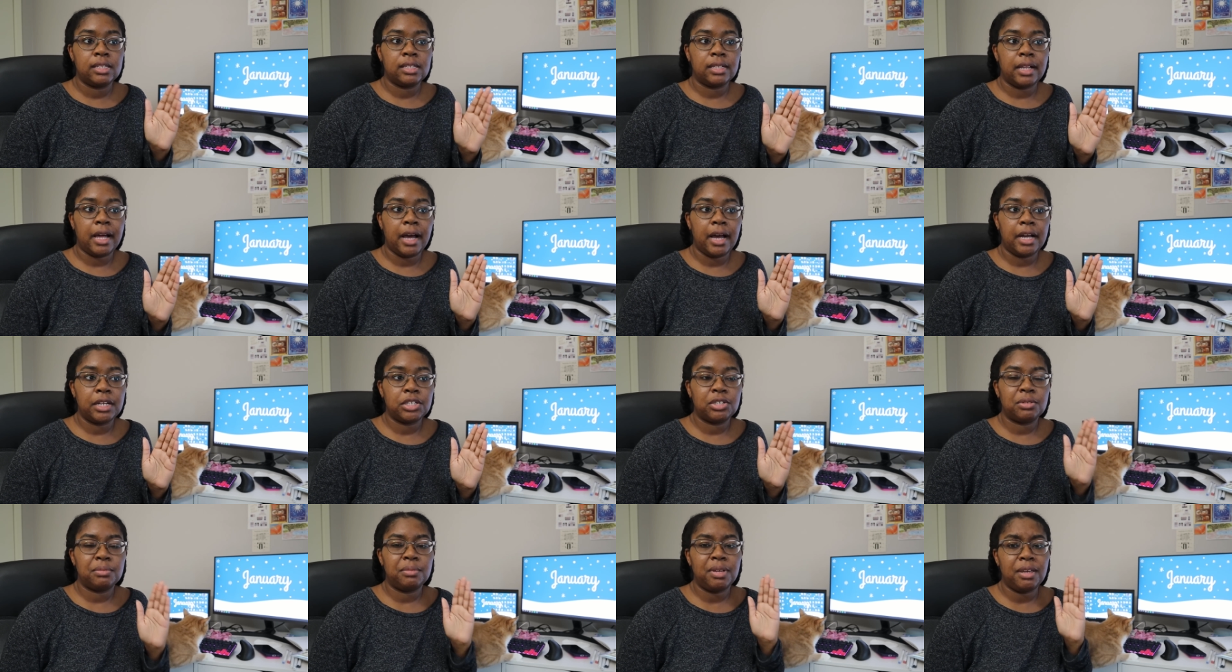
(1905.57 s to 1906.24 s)

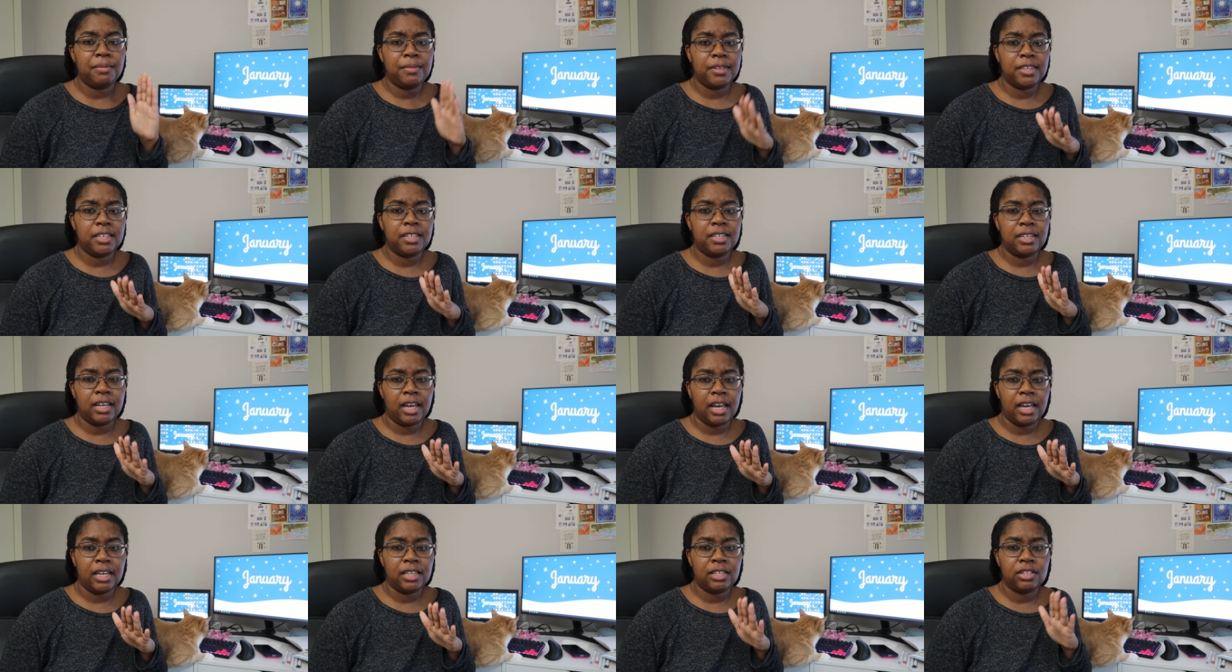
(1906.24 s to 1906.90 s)
/ maybe the
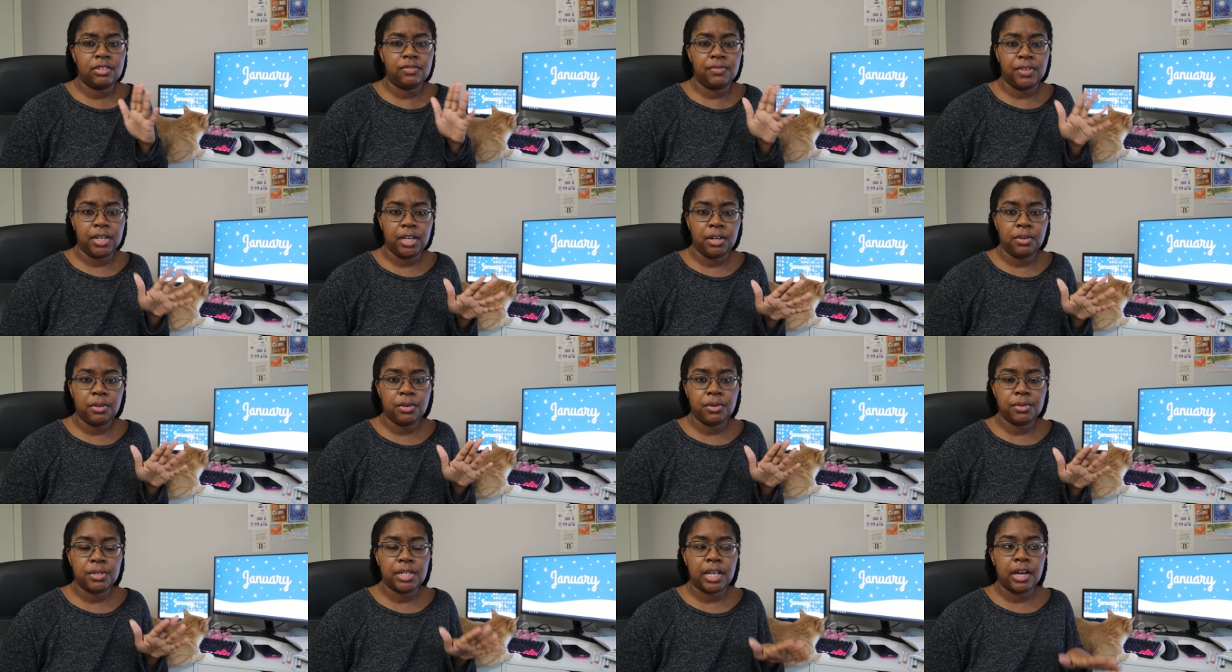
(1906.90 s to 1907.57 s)
day this
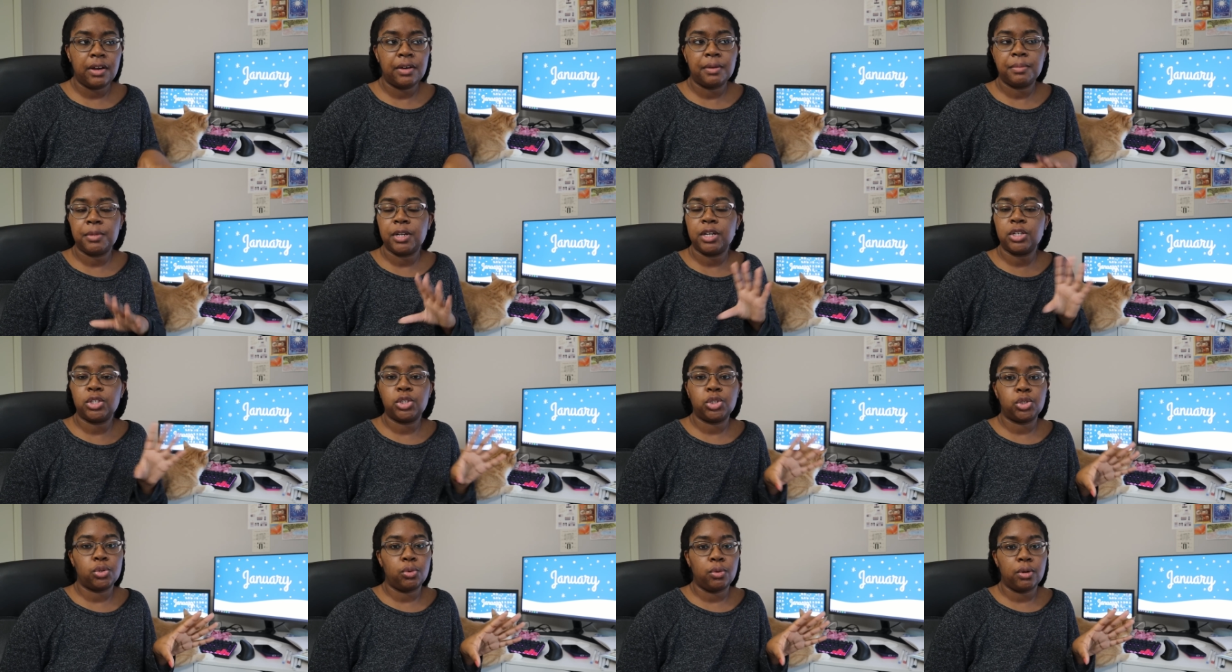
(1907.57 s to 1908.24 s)
video goes out. I'm
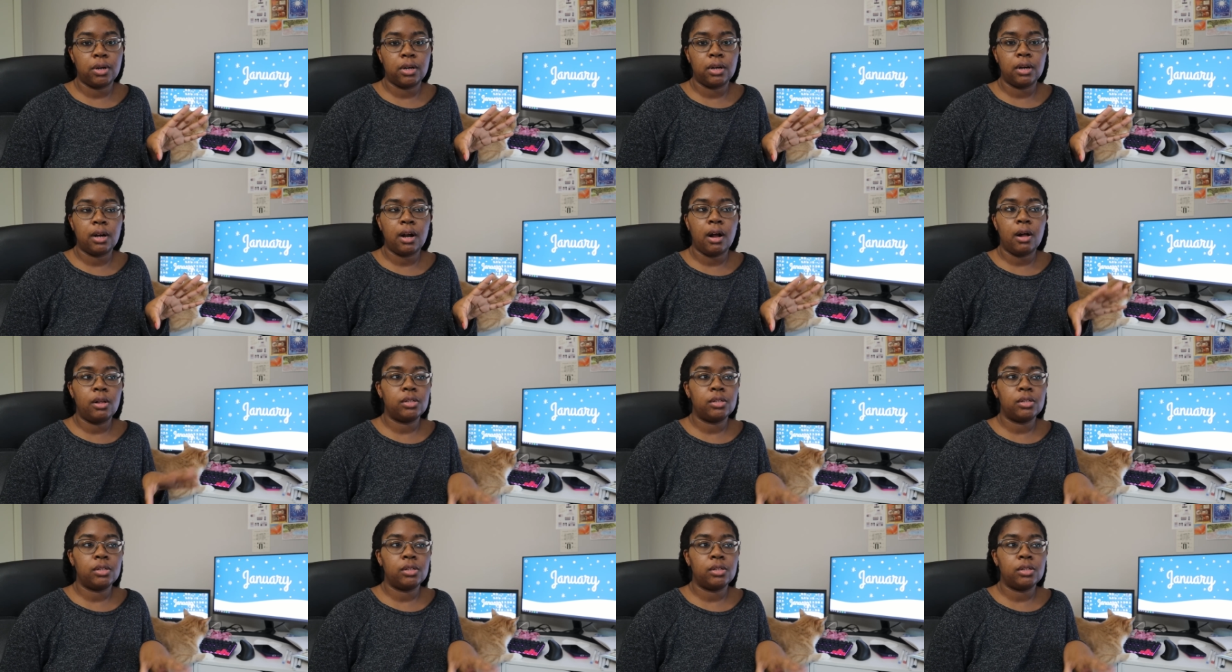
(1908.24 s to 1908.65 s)
not sure.